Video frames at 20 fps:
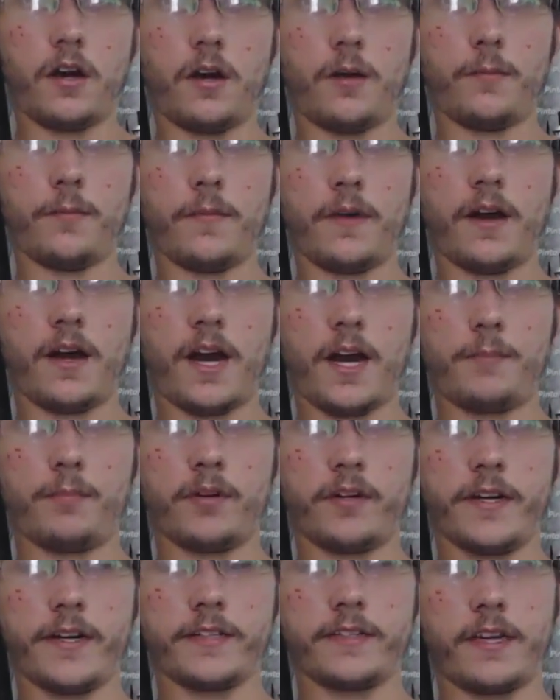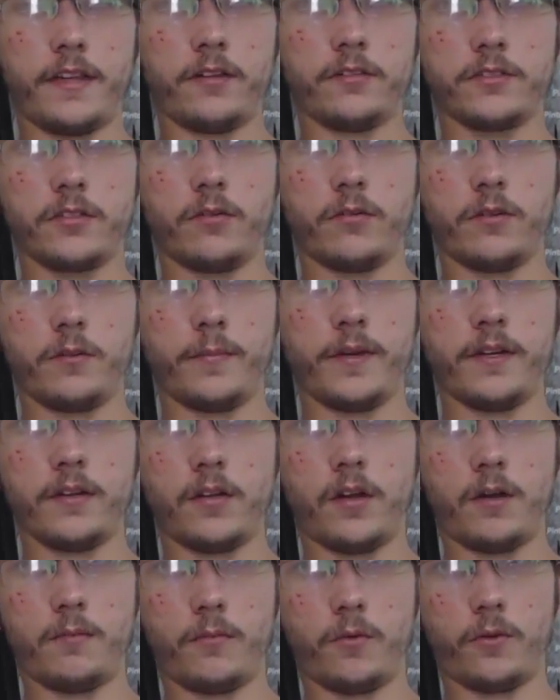Um, I predict that there's going to be
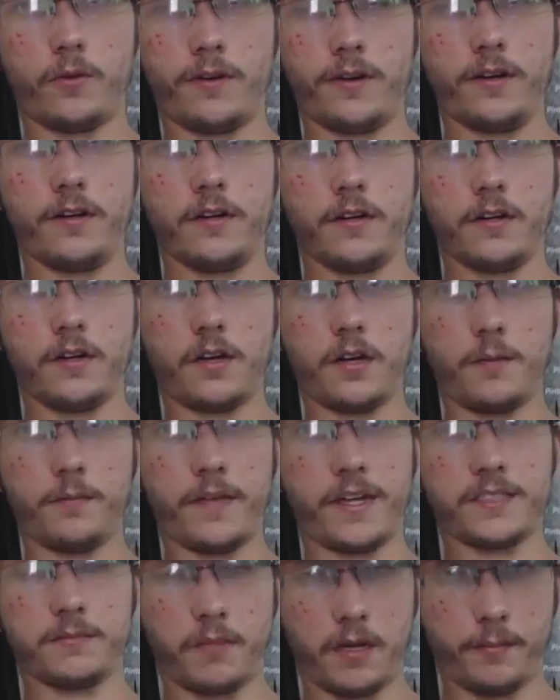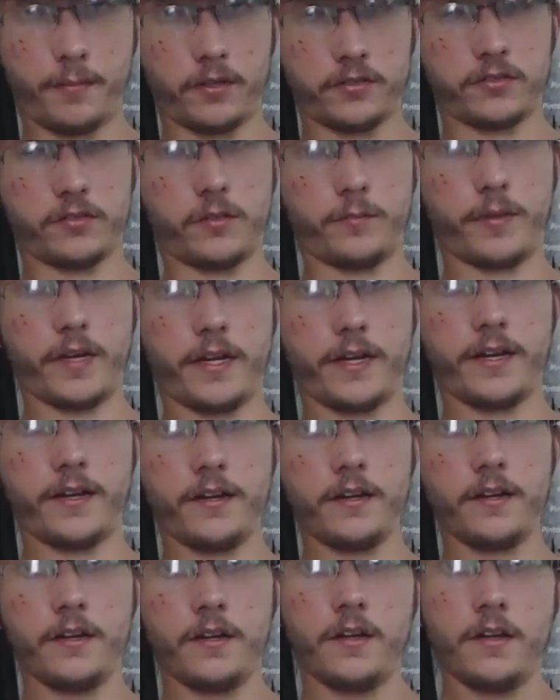a lot more. Um, that's my personal
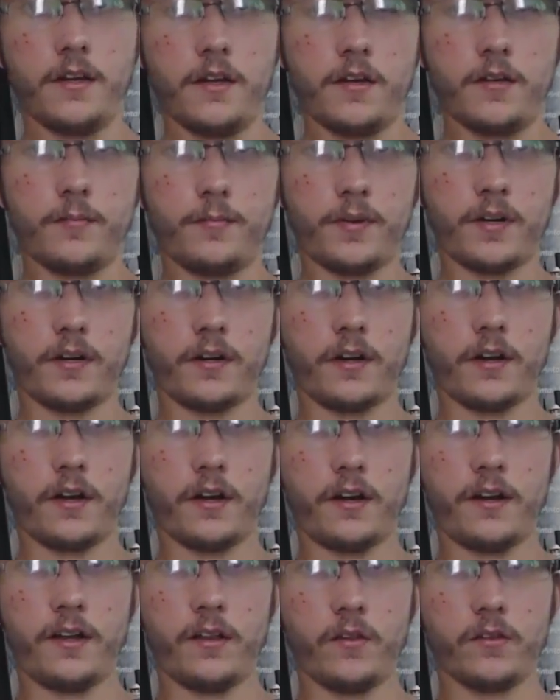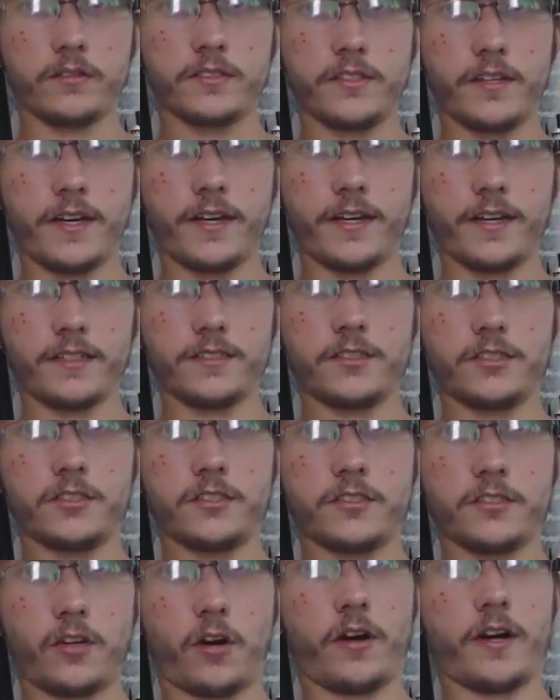opinion. But uh, it looks like it's
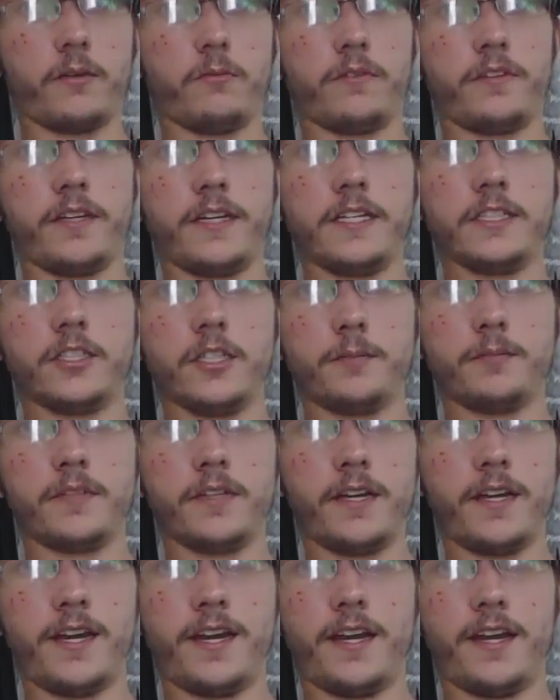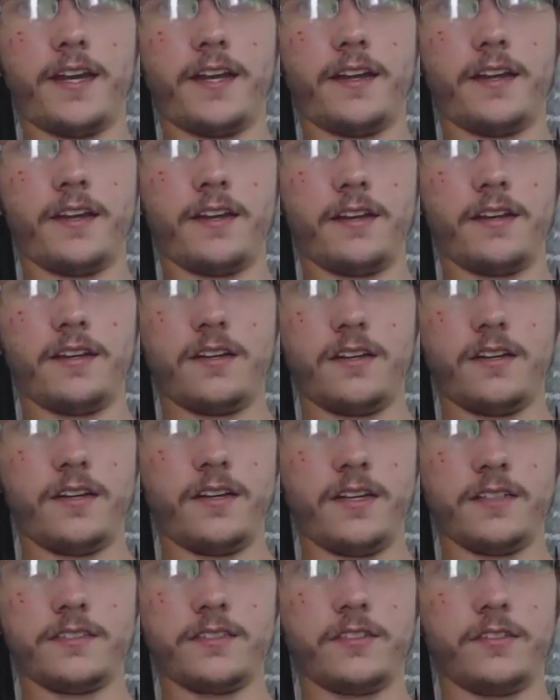starting with Egypt, and
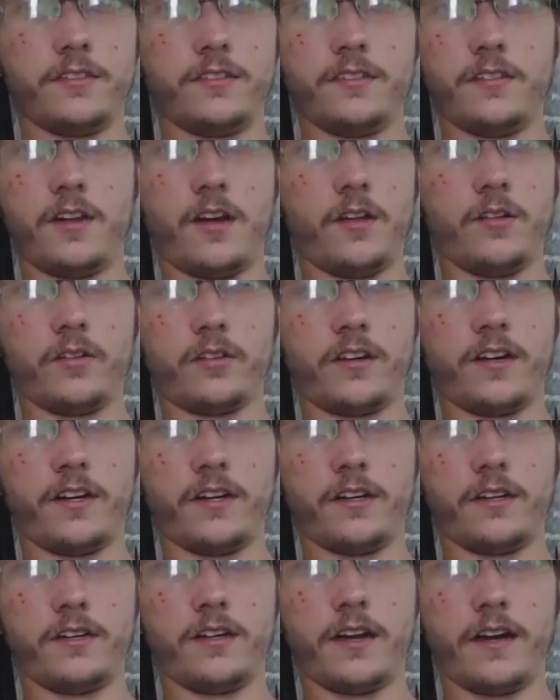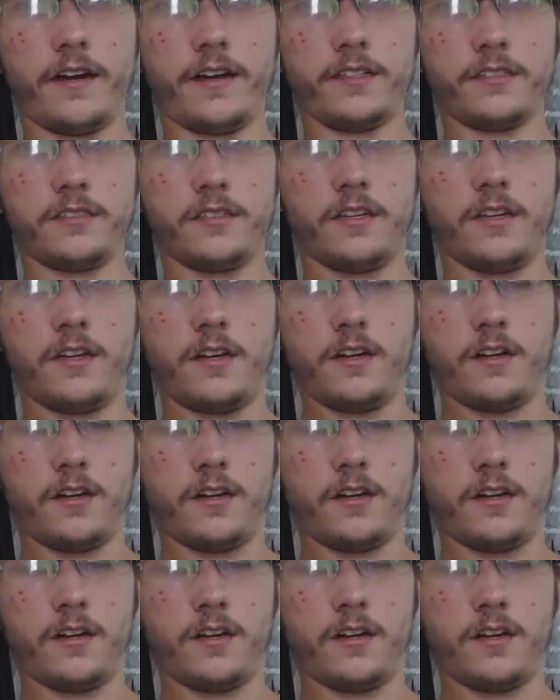it's not looking good, guys.